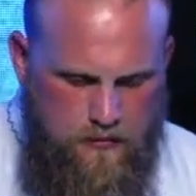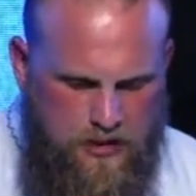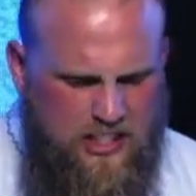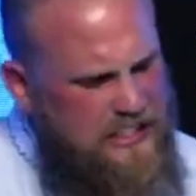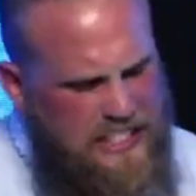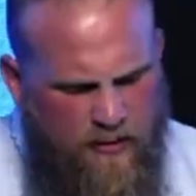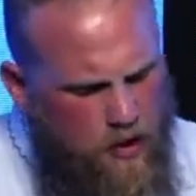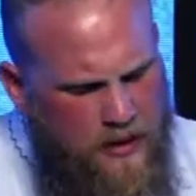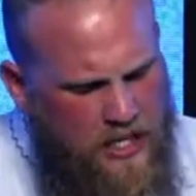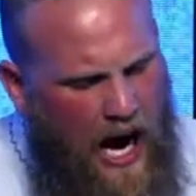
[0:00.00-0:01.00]
But
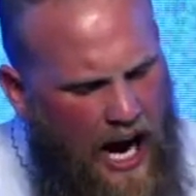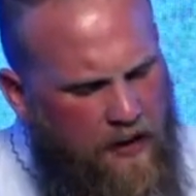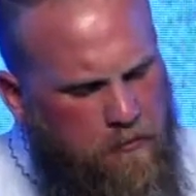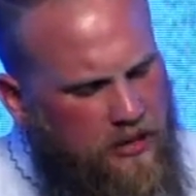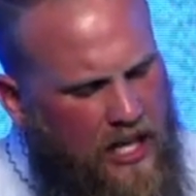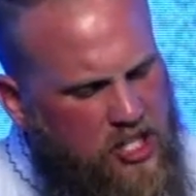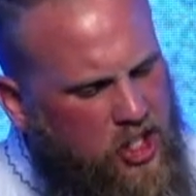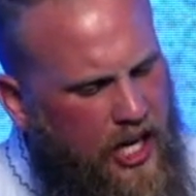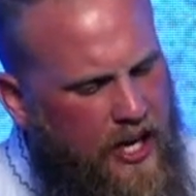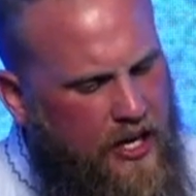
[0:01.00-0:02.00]
deliver me, God, of
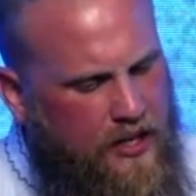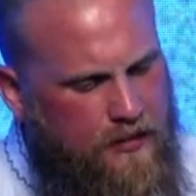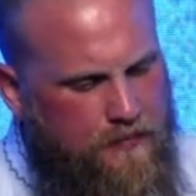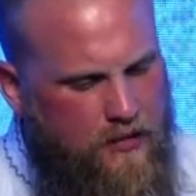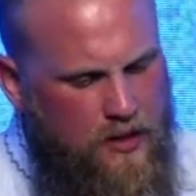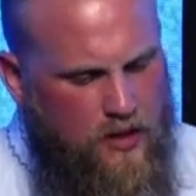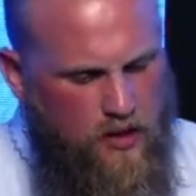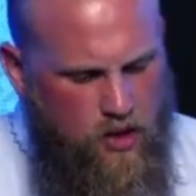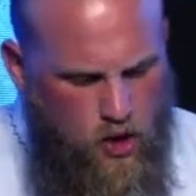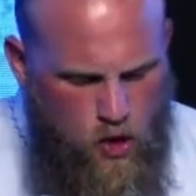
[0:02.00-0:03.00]
bloodshed.
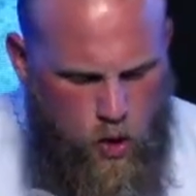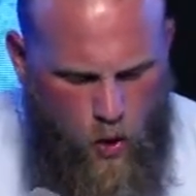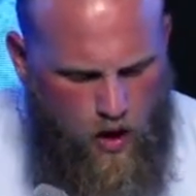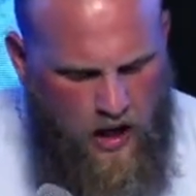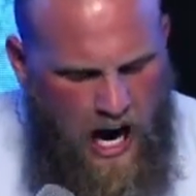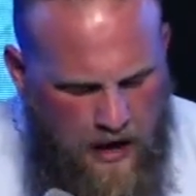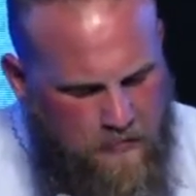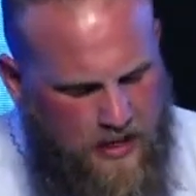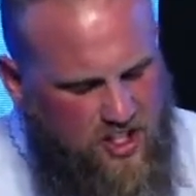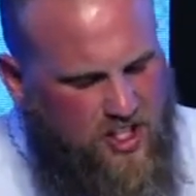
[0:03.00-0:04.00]
You who are God
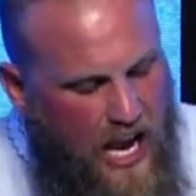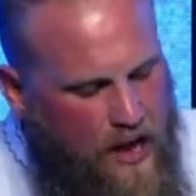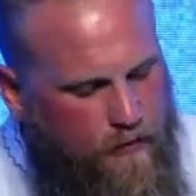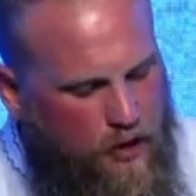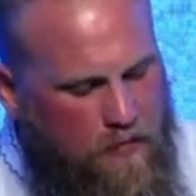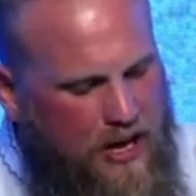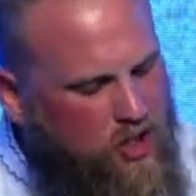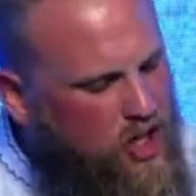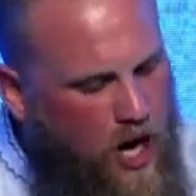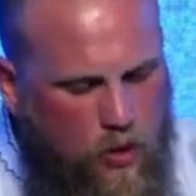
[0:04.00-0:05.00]
and my Savior, and my
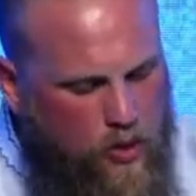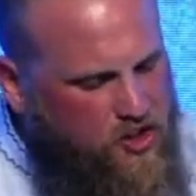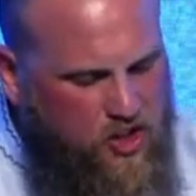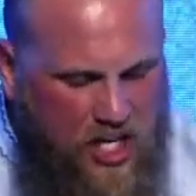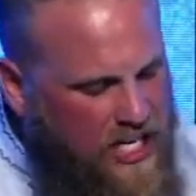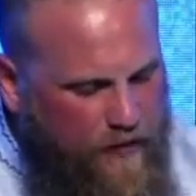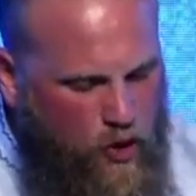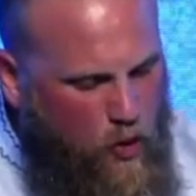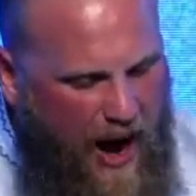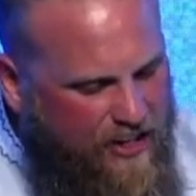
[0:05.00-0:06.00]
tongue will sing of
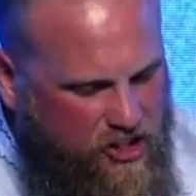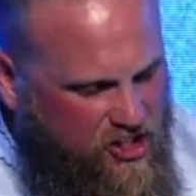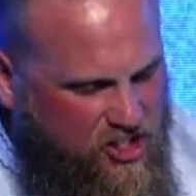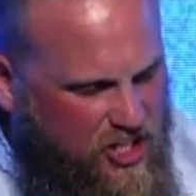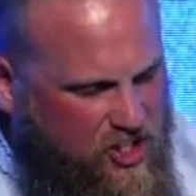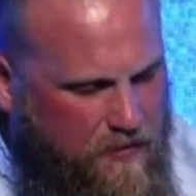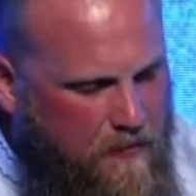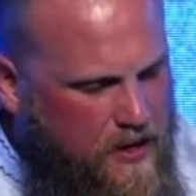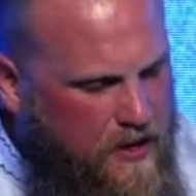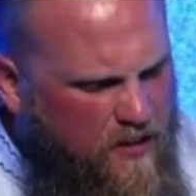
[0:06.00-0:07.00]
your righteousness, and
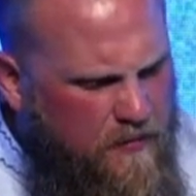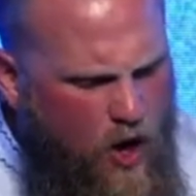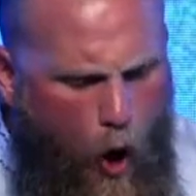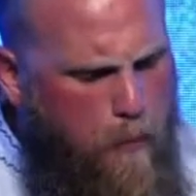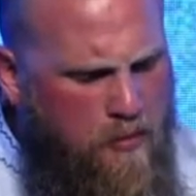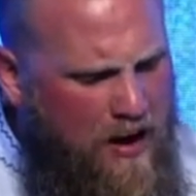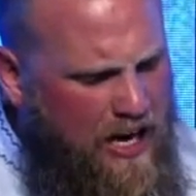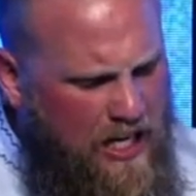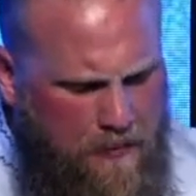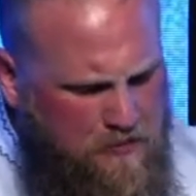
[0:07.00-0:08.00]
open
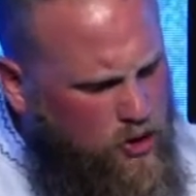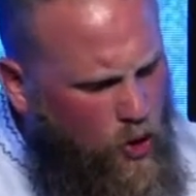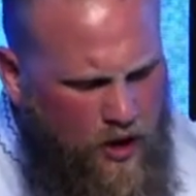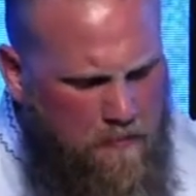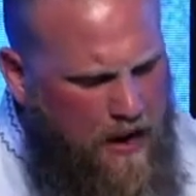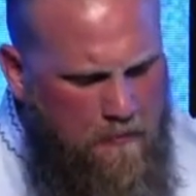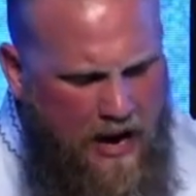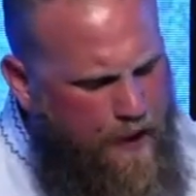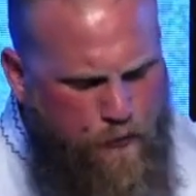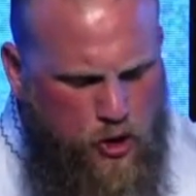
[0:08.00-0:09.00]
my lips, Lord, and my
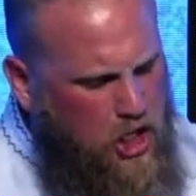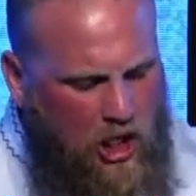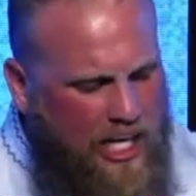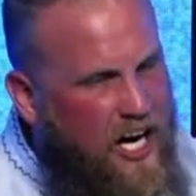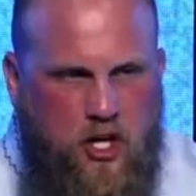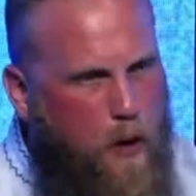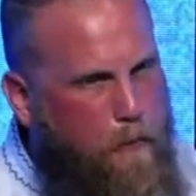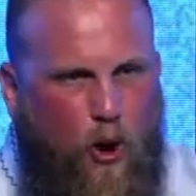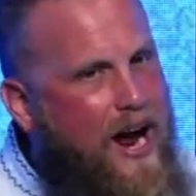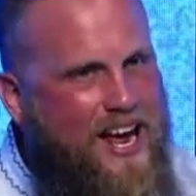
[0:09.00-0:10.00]
mouth will declare your
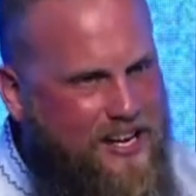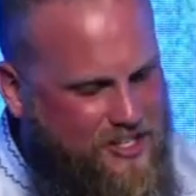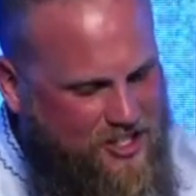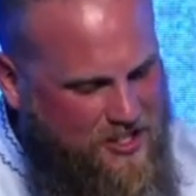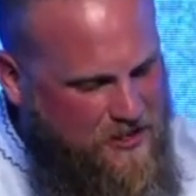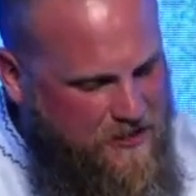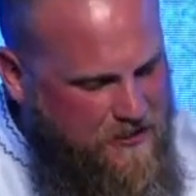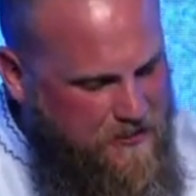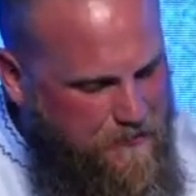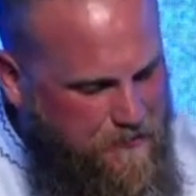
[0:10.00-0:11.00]
praise.
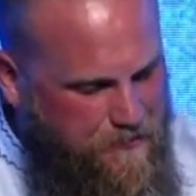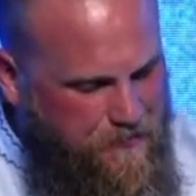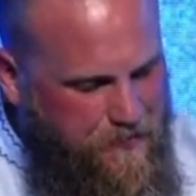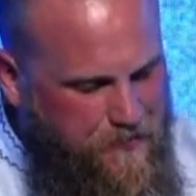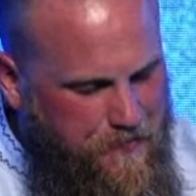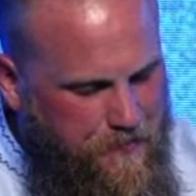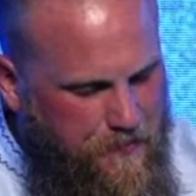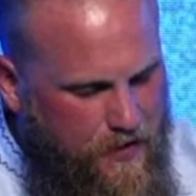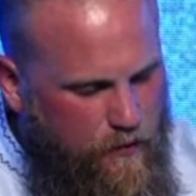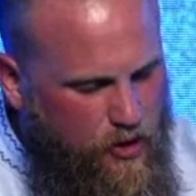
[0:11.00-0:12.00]

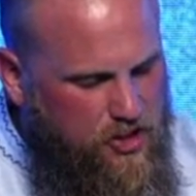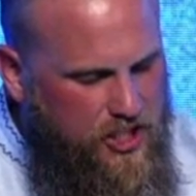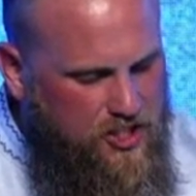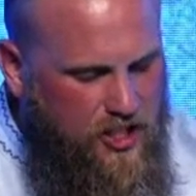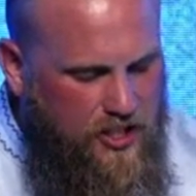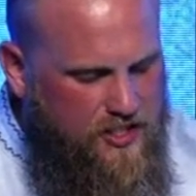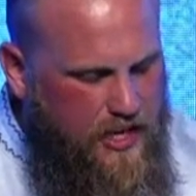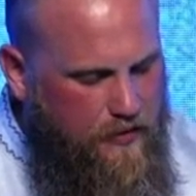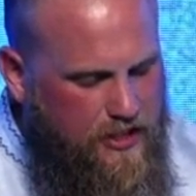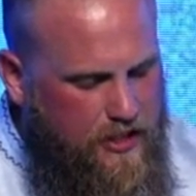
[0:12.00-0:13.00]
In verse 16 and
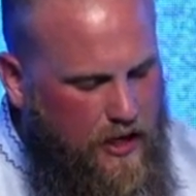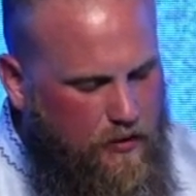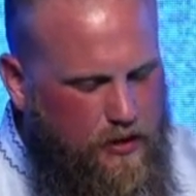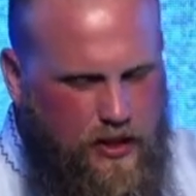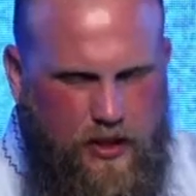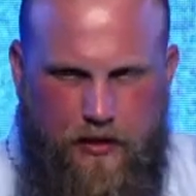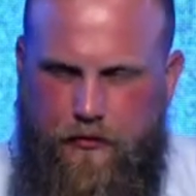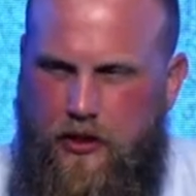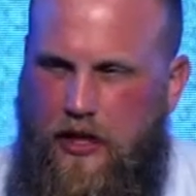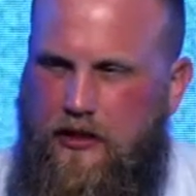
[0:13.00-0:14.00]
17, I really
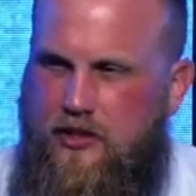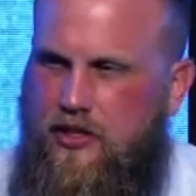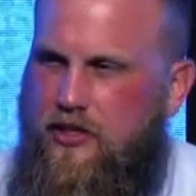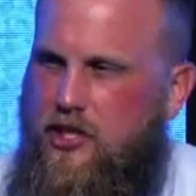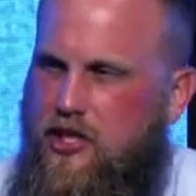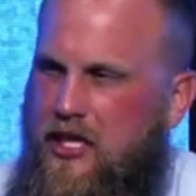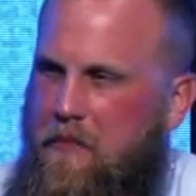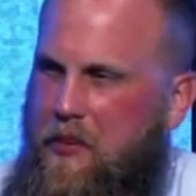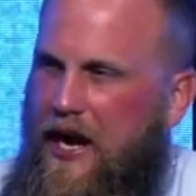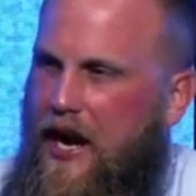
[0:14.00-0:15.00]
feel like this is such an
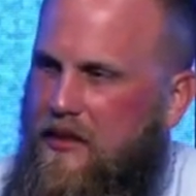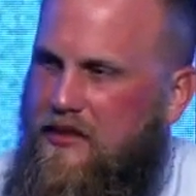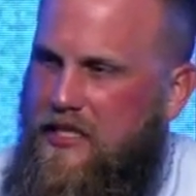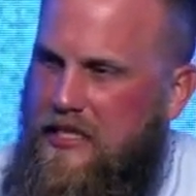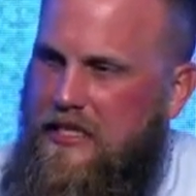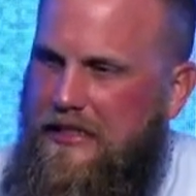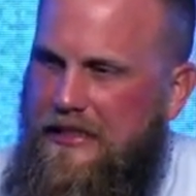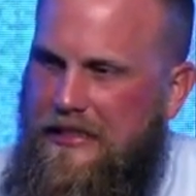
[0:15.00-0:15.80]
impacting